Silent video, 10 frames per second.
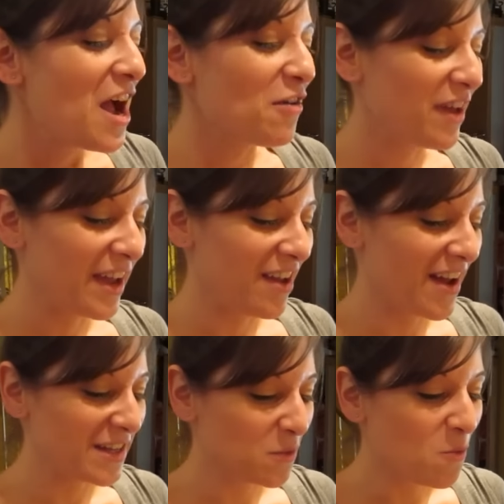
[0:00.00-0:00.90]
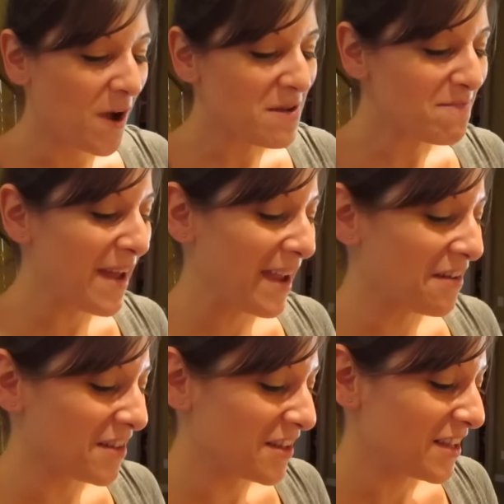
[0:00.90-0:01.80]
okay, guys, one
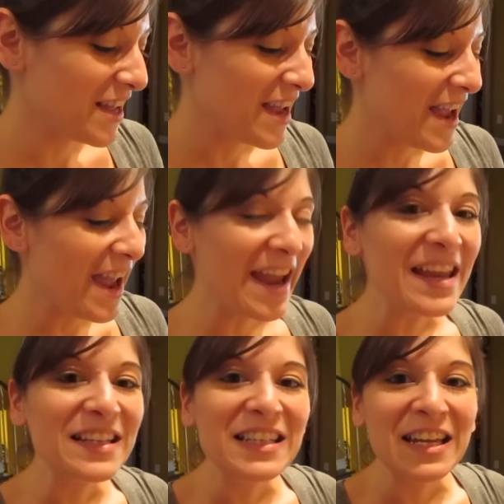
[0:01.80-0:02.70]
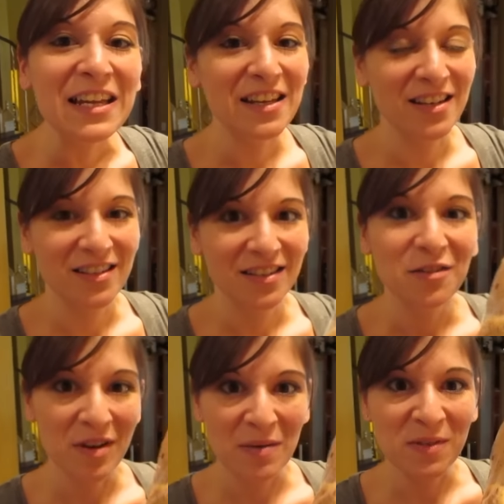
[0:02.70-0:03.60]
bagel, 18
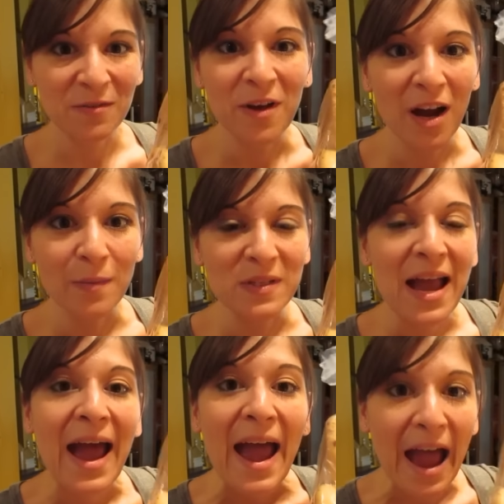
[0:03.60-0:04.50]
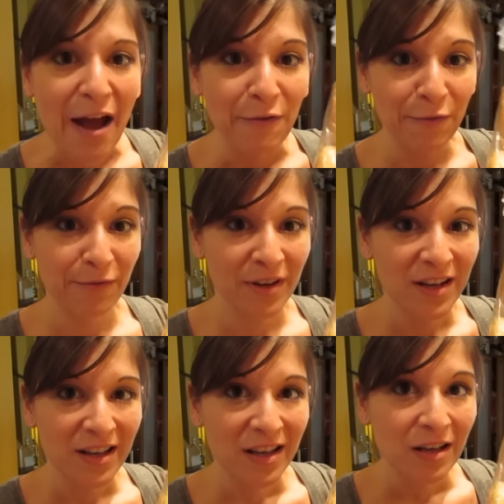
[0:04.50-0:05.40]
grams of carbs. That's half really good
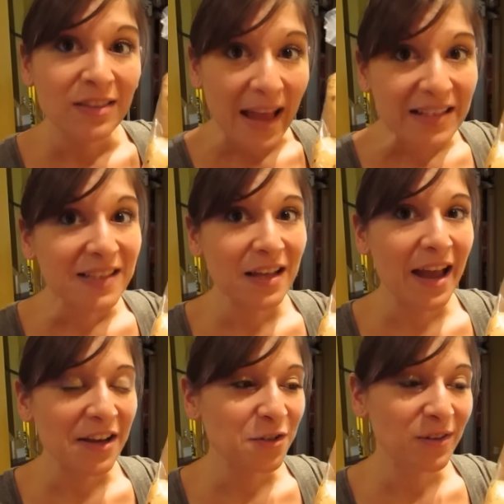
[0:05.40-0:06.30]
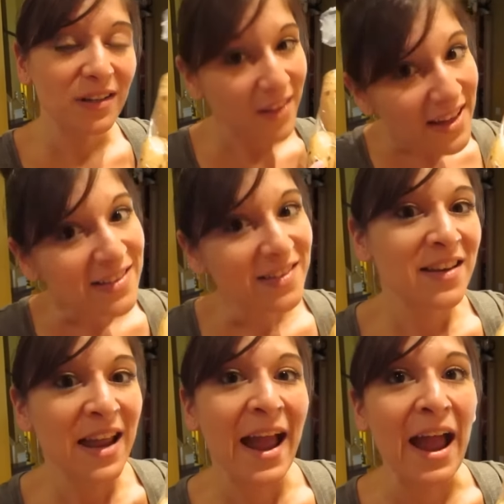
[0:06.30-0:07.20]
less actually less
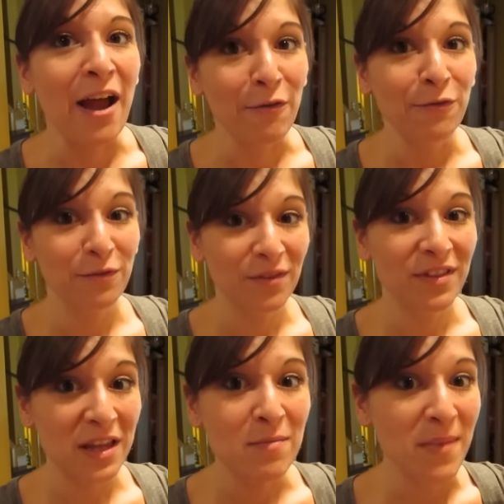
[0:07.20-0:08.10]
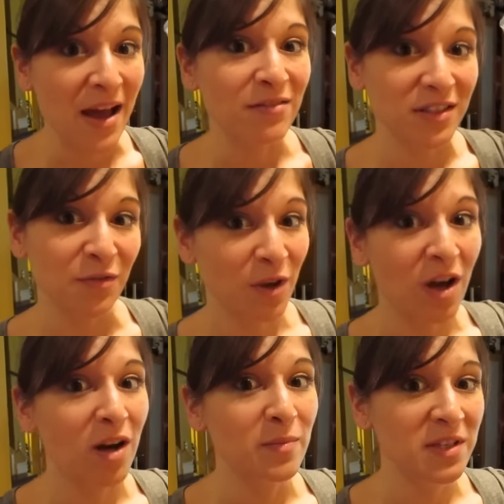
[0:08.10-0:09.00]
than half That's the really amount big. of
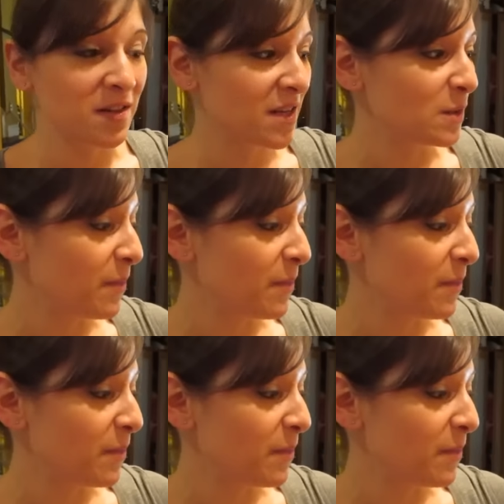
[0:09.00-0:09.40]
carbs in this